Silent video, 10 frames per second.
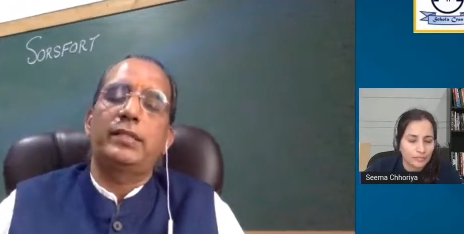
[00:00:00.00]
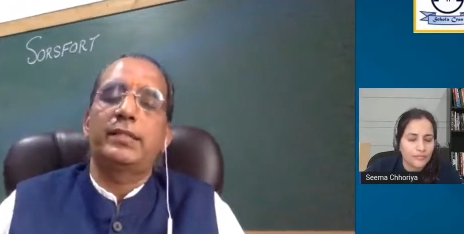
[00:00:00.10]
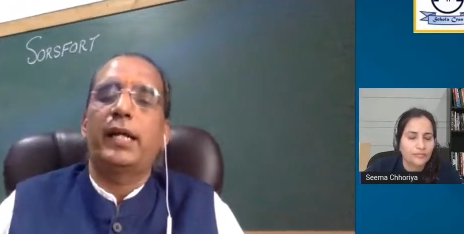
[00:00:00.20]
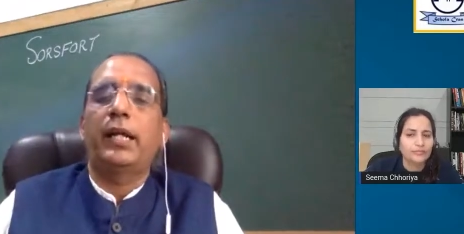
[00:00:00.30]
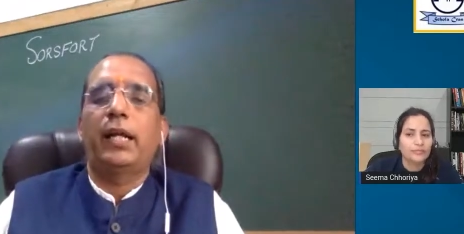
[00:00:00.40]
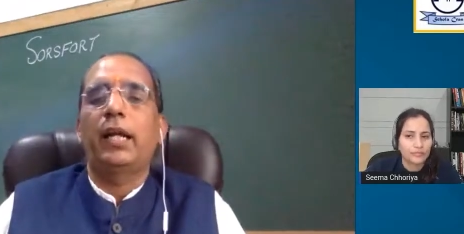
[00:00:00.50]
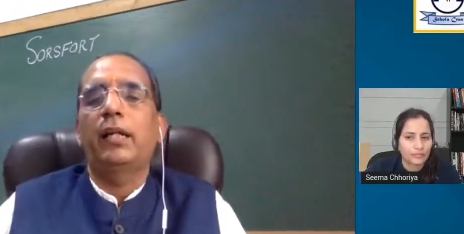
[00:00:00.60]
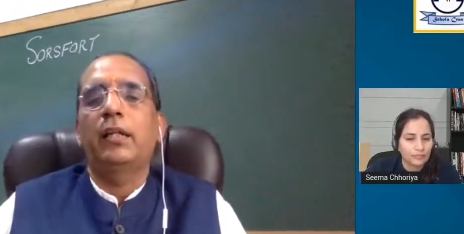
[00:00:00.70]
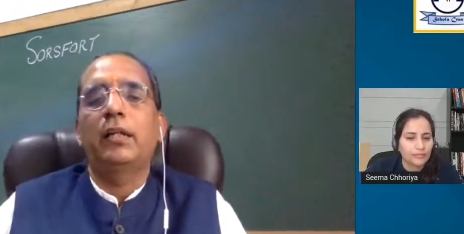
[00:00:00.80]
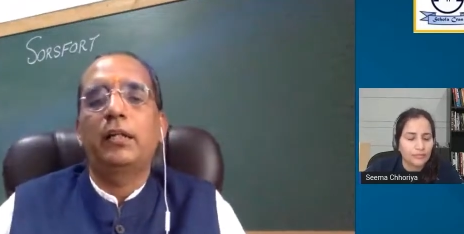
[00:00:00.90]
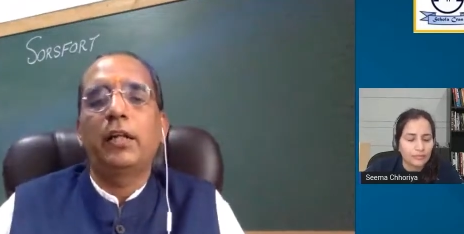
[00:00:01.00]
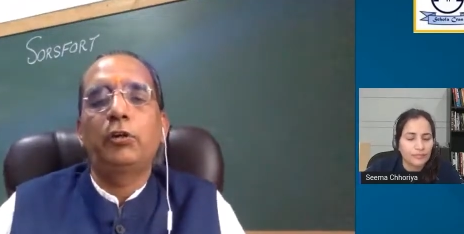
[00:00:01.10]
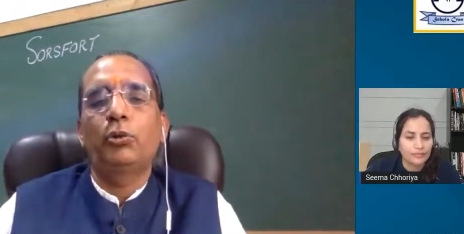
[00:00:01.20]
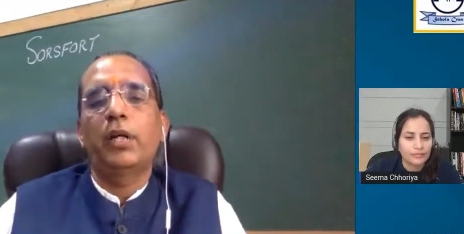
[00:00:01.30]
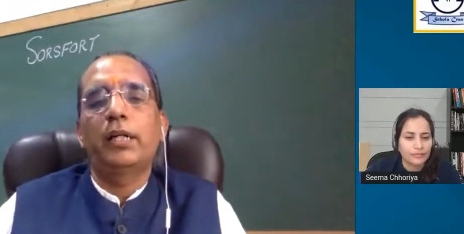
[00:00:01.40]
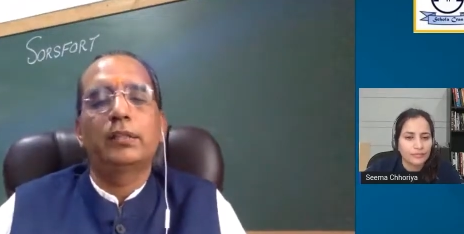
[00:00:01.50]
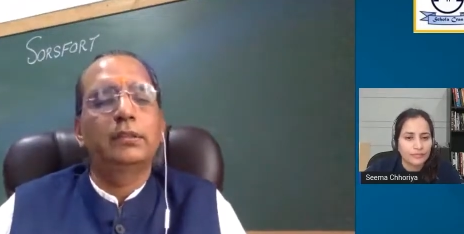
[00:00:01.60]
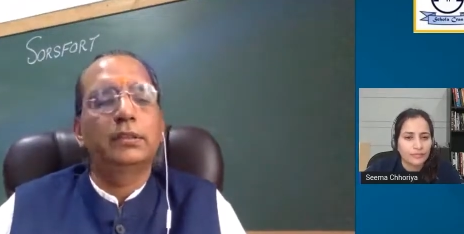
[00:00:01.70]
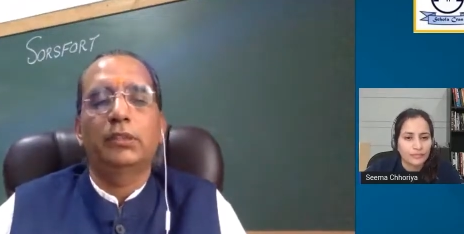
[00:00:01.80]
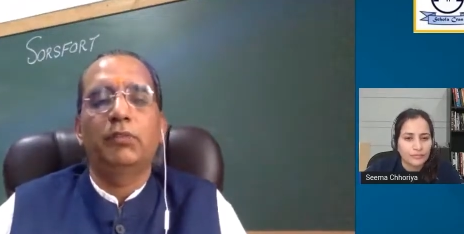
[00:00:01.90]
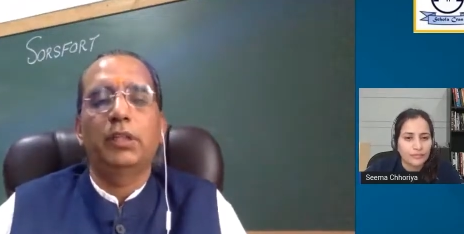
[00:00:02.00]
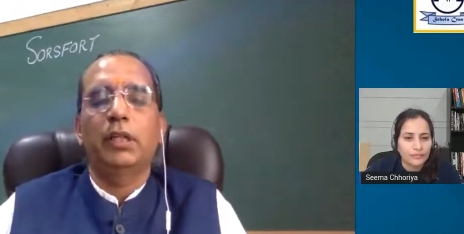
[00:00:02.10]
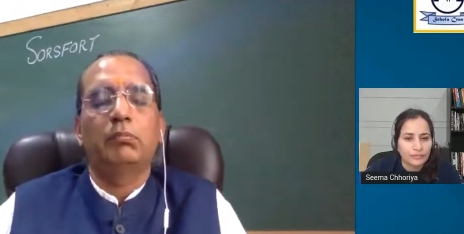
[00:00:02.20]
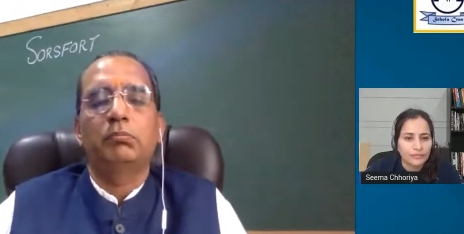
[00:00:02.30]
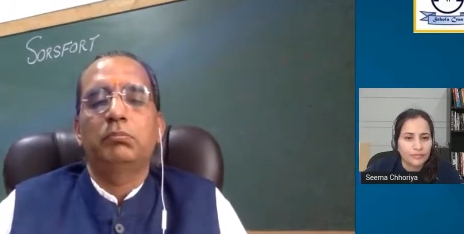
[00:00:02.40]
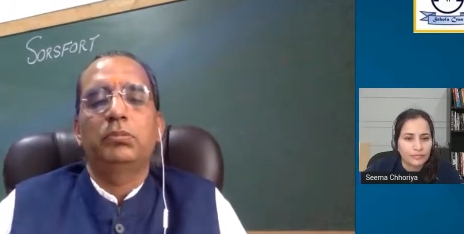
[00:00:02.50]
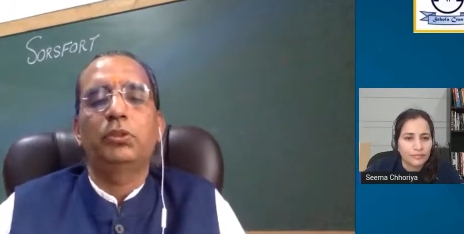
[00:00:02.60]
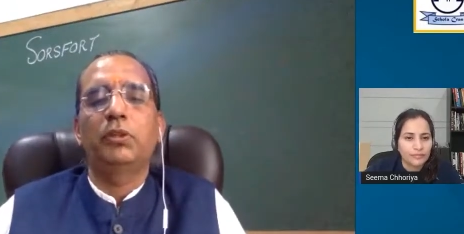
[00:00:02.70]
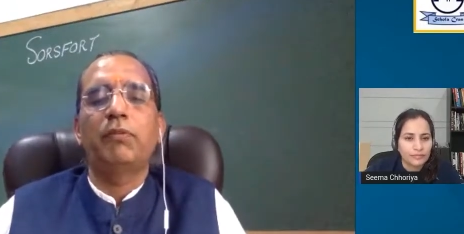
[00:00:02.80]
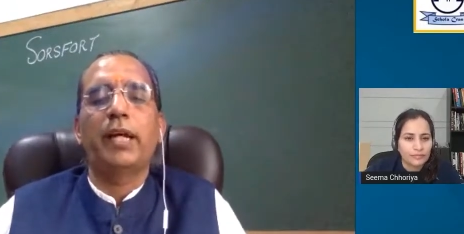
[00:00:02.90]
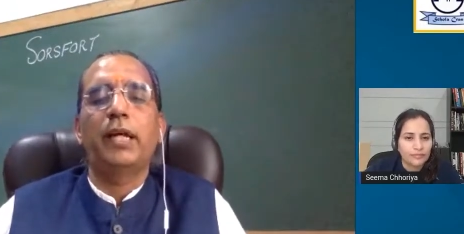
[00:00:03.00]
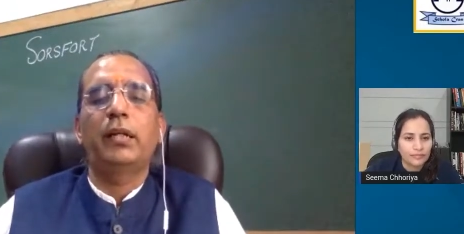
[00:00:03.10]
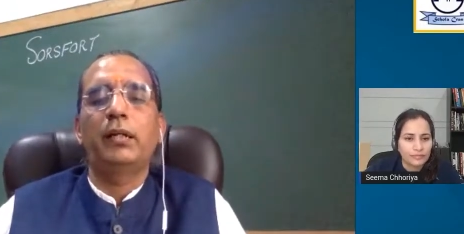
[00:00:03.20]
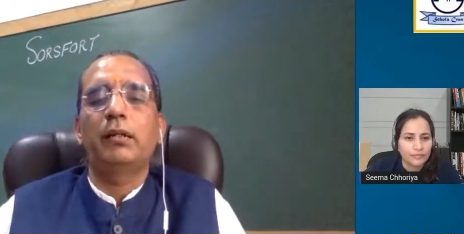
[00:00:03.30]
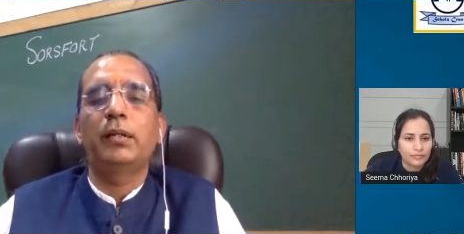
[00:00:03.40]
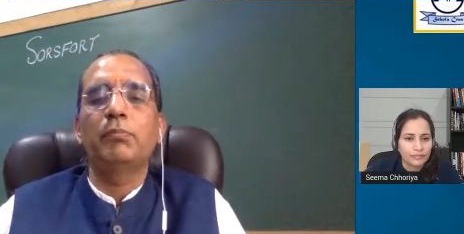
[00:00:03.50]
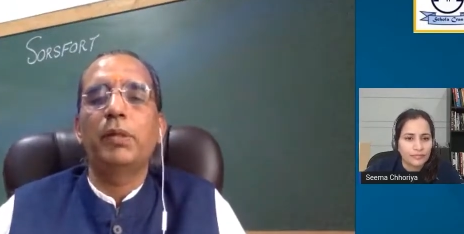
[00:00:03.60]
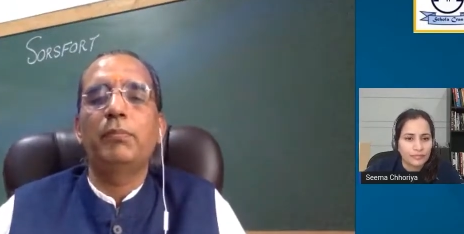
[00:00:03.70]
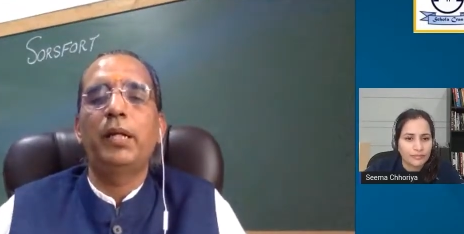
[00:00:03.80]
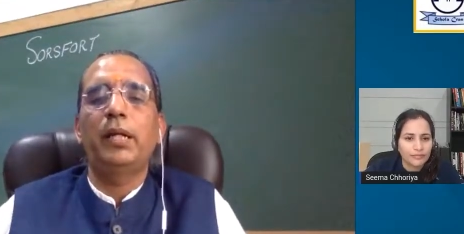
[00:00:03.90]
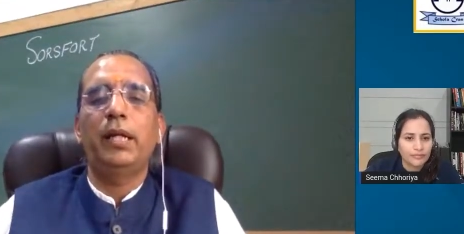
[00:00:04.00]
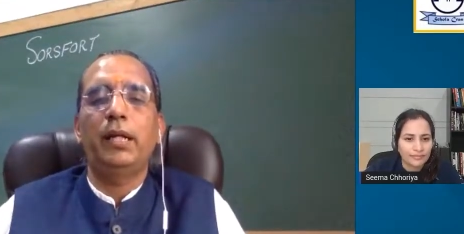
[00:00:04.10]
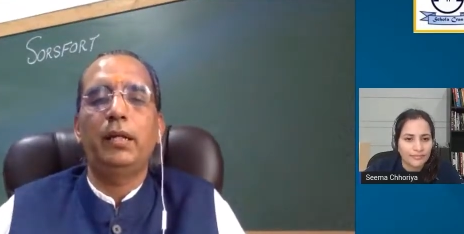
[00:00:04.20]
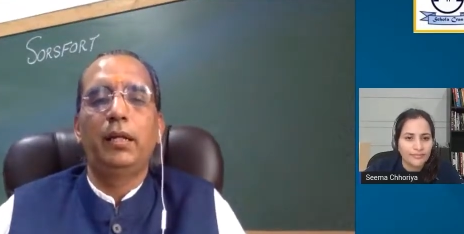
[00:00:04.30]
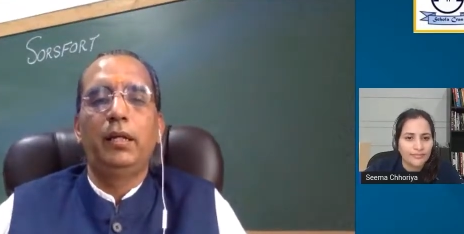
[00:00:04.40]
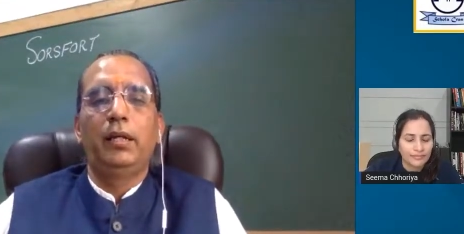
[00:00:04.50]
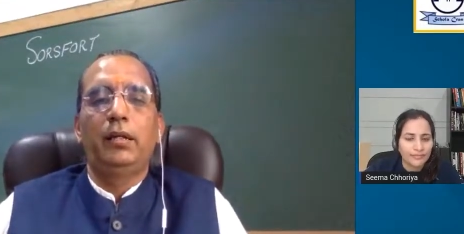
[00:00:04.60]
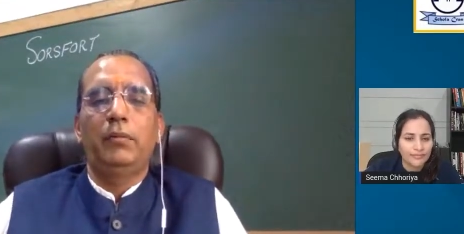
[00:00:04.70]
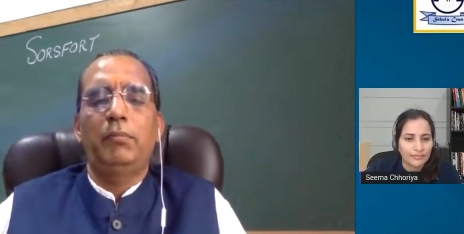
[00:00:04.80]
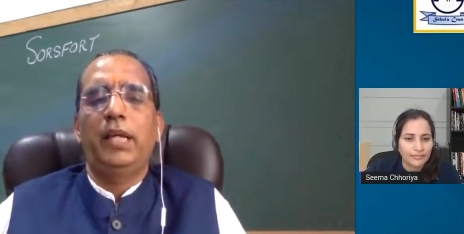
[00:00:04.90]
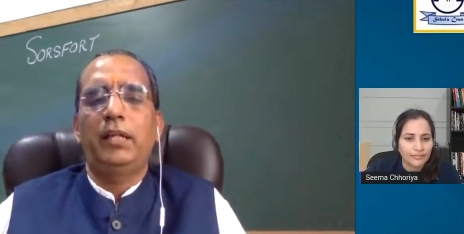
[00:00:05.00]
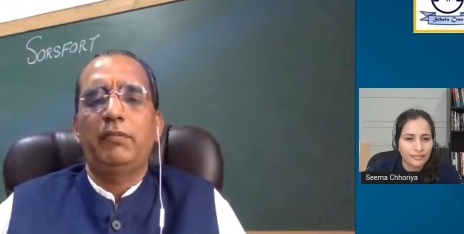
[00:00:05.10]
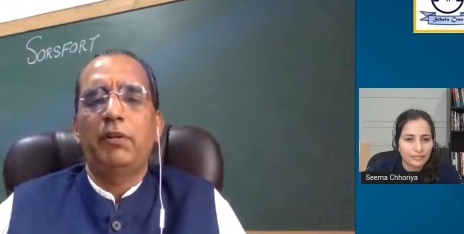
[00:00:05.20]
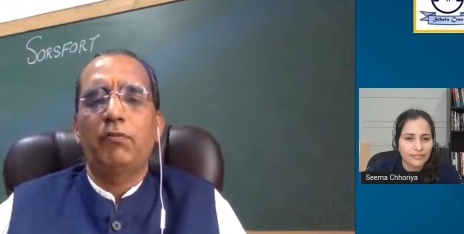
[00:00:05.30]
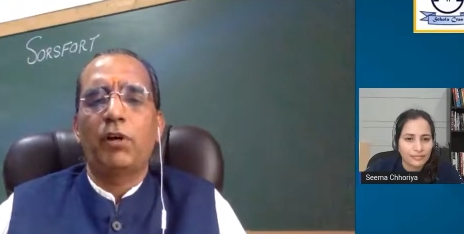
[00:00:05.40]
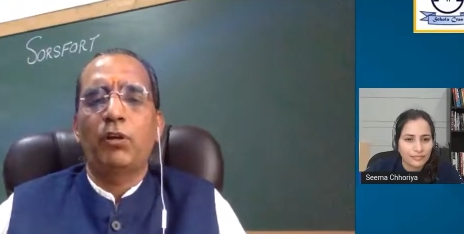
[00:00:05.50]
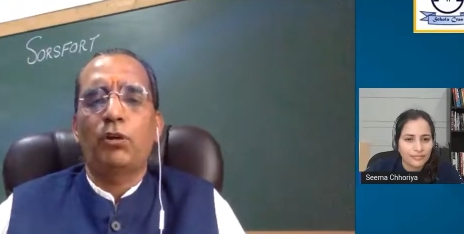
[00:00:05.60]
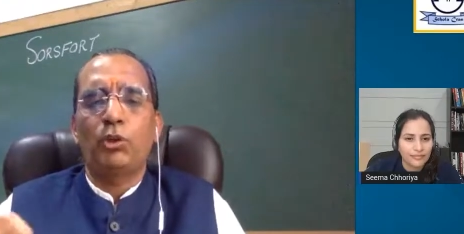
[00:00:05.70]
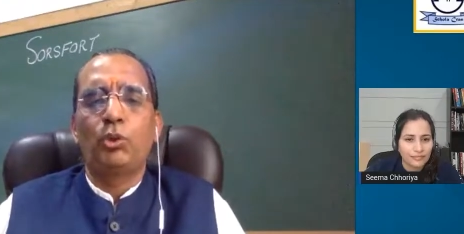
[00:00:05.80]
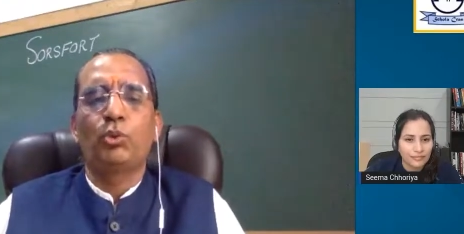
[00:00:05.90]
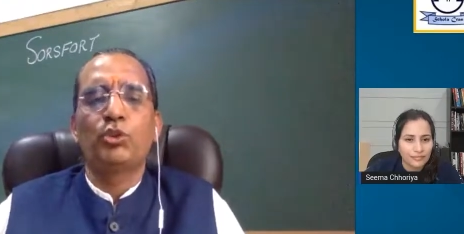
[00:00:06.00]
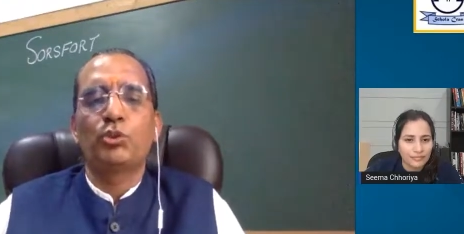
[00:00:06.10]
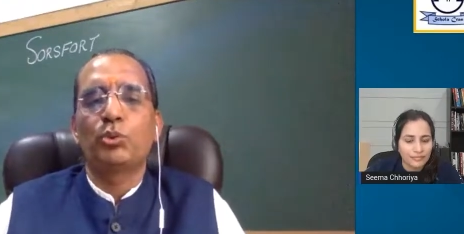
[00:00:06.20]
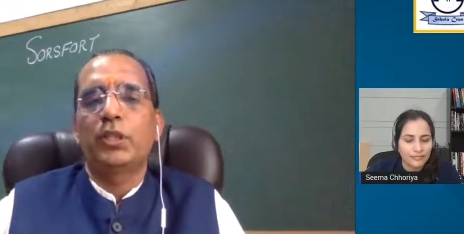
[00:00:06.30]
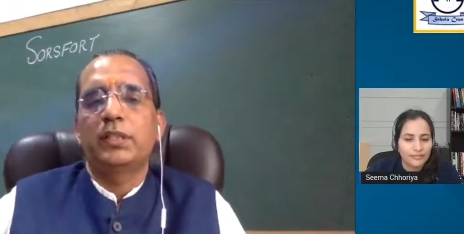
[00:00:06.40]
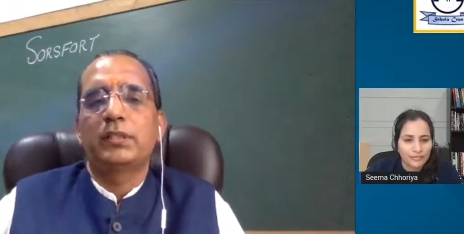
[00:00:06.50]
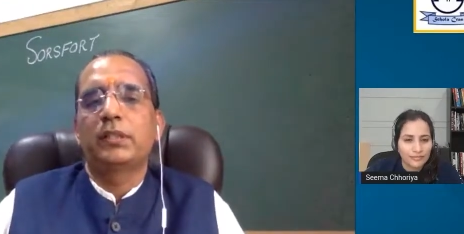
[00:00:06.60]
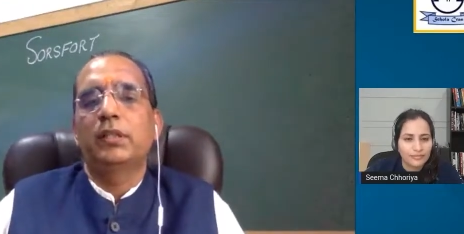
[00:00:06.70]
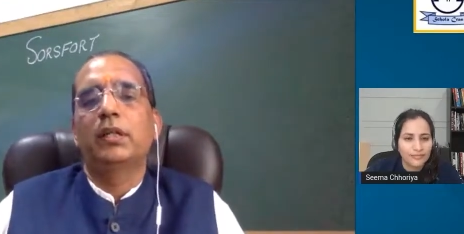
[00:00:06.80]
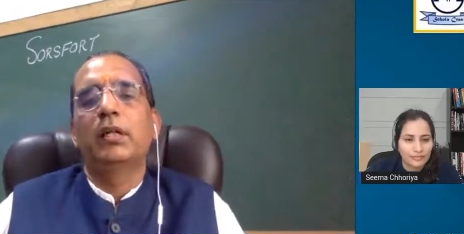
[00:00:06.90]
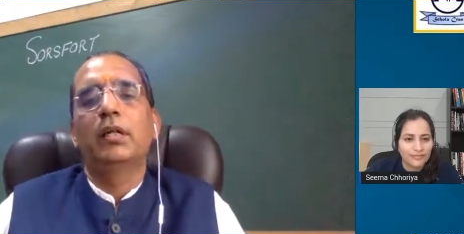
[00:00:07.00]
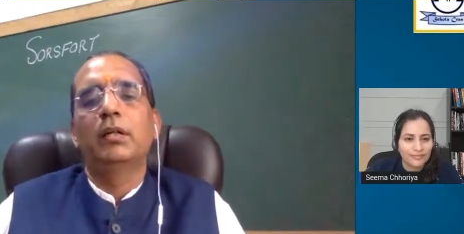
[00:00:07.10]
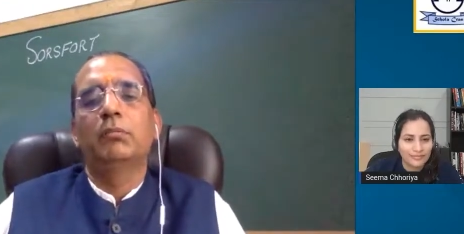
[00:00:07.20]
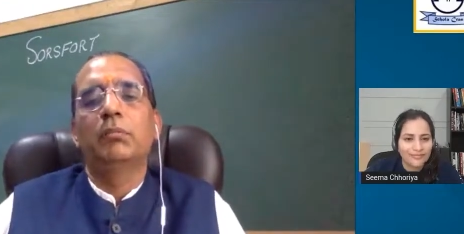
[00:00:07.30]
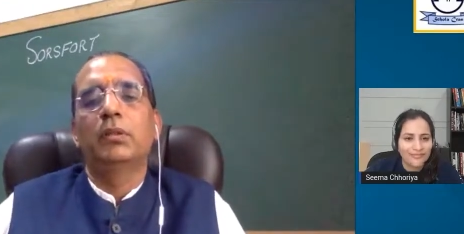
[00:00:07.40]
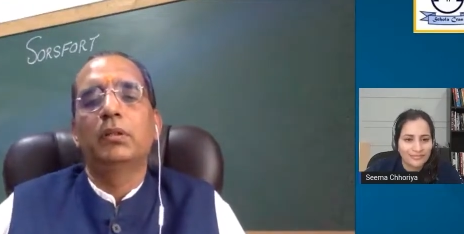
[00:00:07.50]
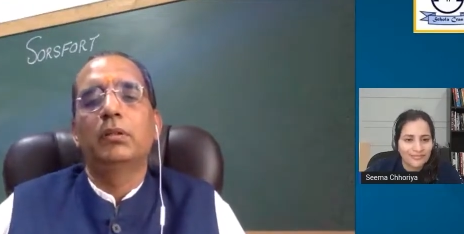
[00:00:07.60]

Speaker 1: inside. And the trick to that is Sadvidya. So if I can implement and make even one or two students um,